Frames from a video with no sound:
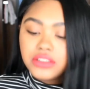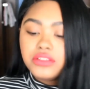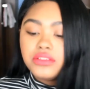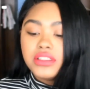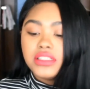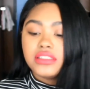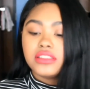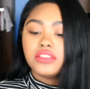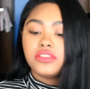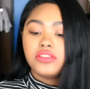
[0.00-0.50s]
do you
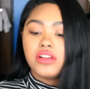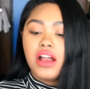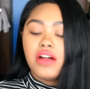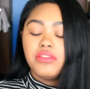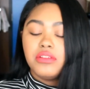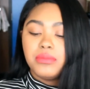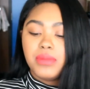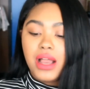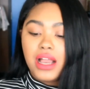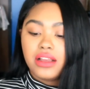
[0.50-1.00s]
get to
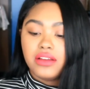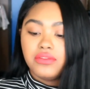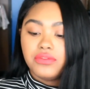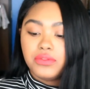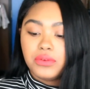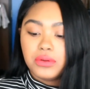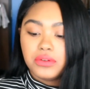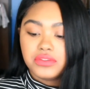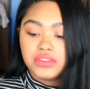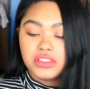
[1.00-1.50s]
travel back and
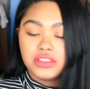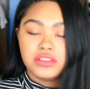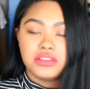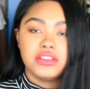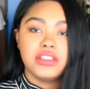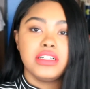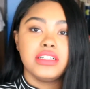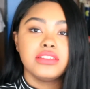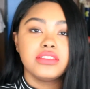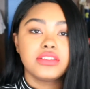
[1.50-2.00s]
forth to
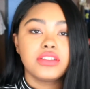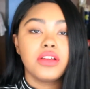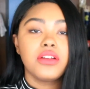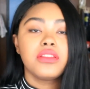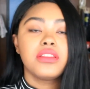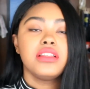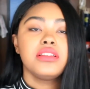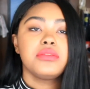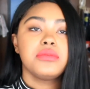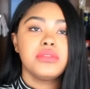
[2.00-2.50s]
Korea?
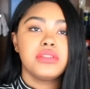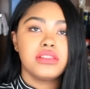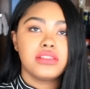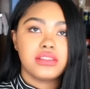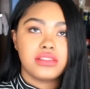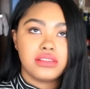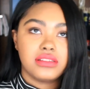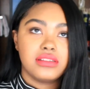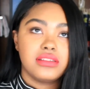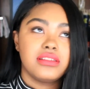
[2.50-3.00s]
So this
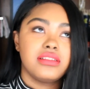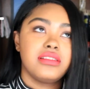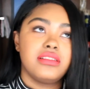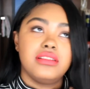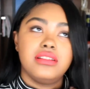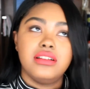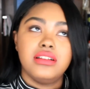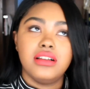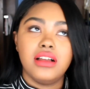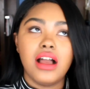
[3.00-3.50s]
one's,
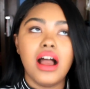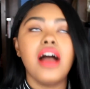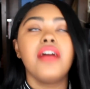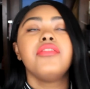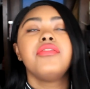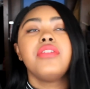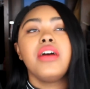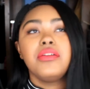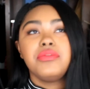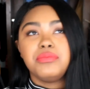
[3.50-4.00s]

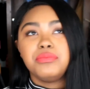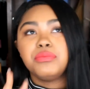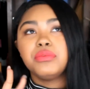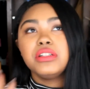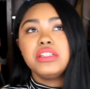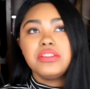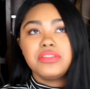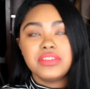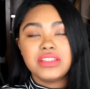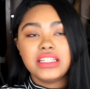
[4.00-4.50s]
I've, I've
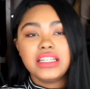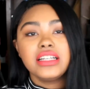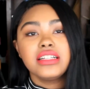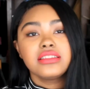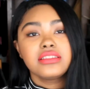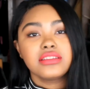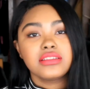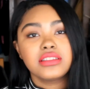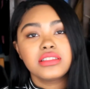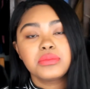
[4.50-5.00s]
briefly
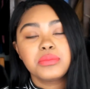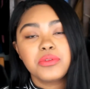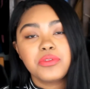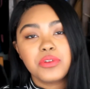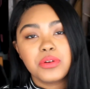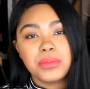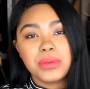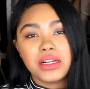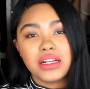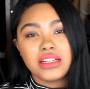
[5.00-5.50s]
answered this
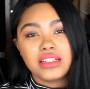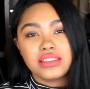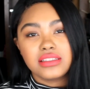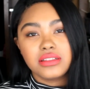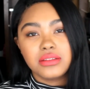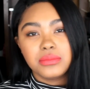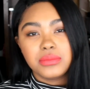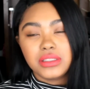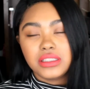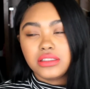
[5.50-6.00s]
before, but I guess
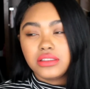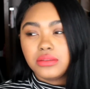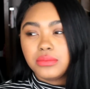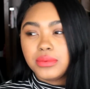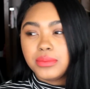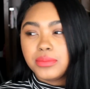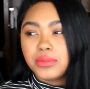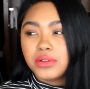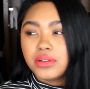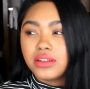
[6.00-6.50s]
I'll be a little
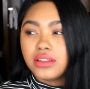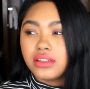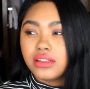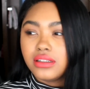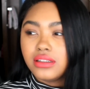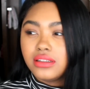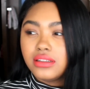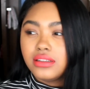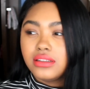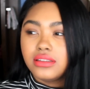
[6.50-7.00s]
bit more
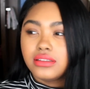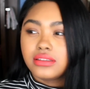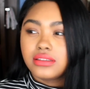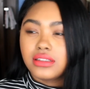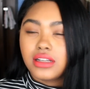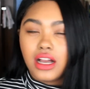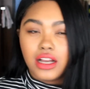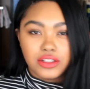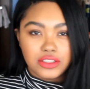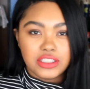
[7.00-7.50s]

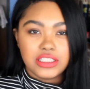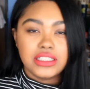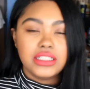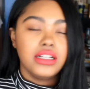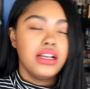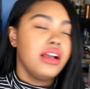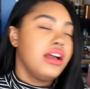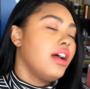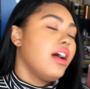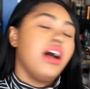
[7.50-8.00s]

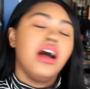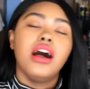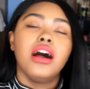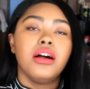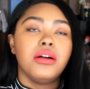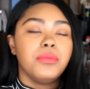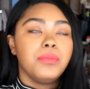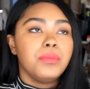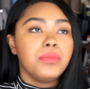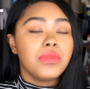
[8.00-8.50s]
concrete.
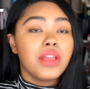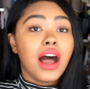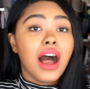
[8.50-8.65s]
Um,